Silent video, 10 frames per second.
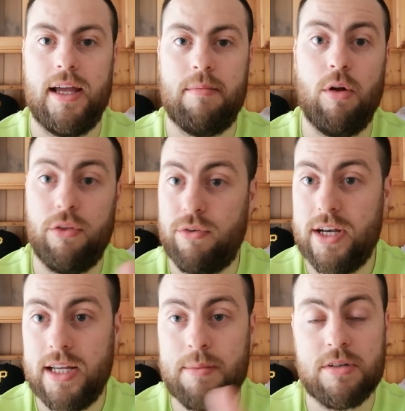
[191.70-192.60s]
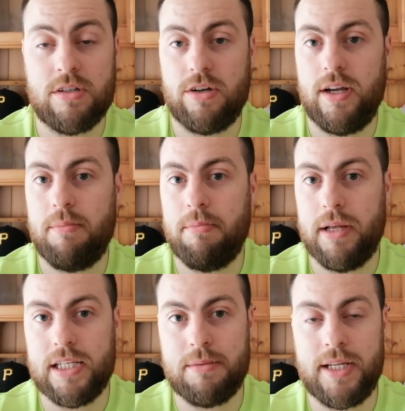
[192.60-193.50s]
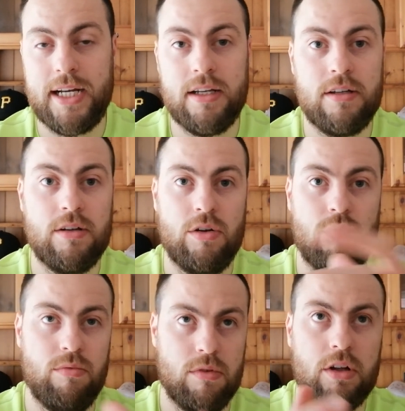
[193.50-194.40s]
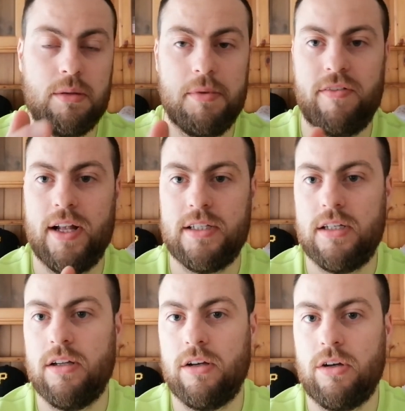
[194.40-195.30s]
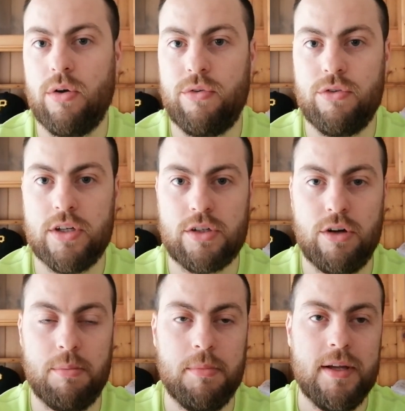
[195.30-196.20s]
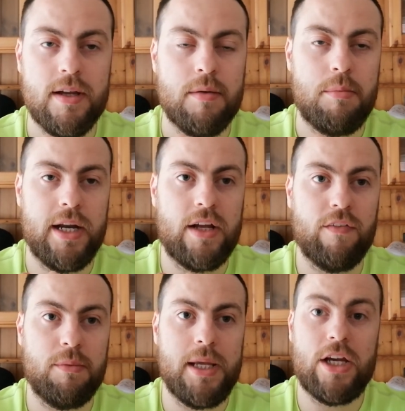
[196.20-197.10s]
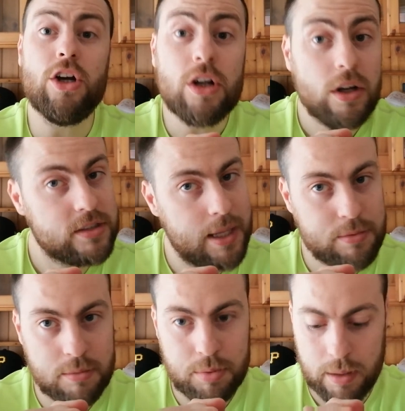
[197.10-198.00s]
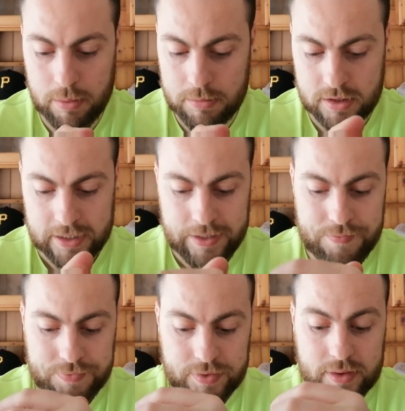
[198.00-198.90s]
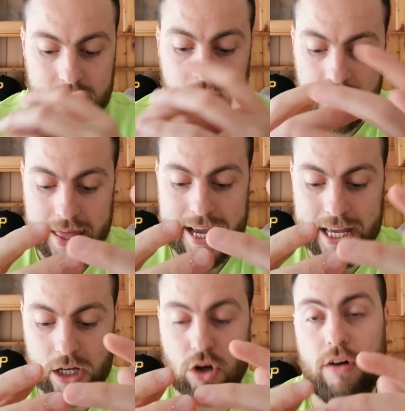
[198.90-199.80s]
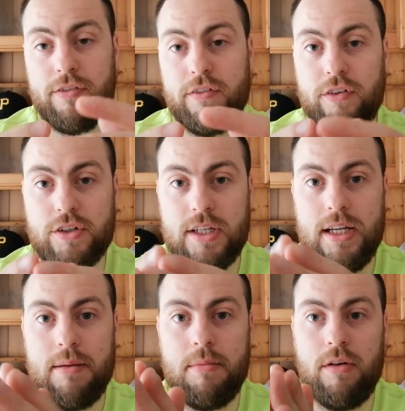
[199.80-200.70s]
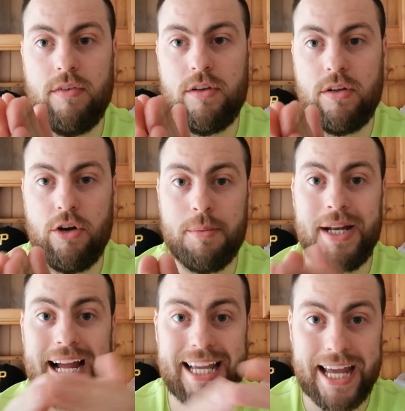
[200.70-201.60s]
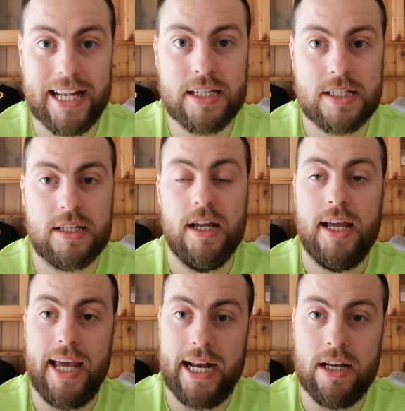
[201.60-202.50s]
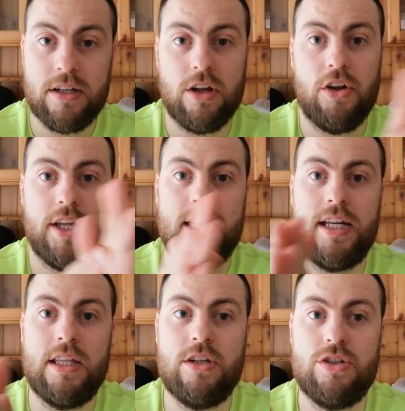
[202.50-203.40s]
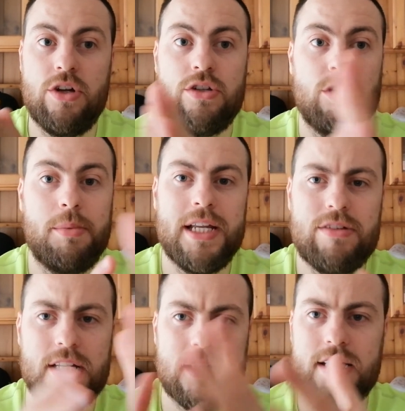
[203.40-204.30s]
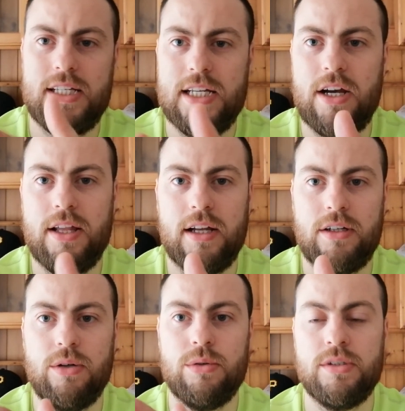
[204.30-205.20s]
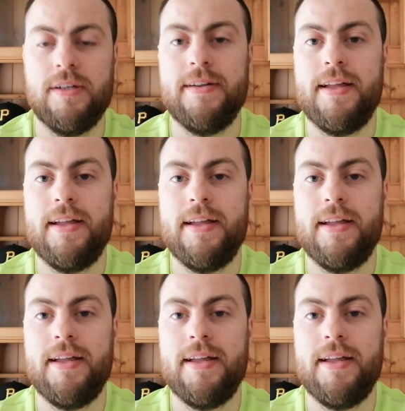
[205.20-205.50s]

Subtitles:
all three teams, and certainly Belgium and England, who look to be fancied to go through this group pretty comfortably, he could cause them some problems. They kick off their first game of the tournament against England on the 18th of June, so it'll be interesting to see how that goes.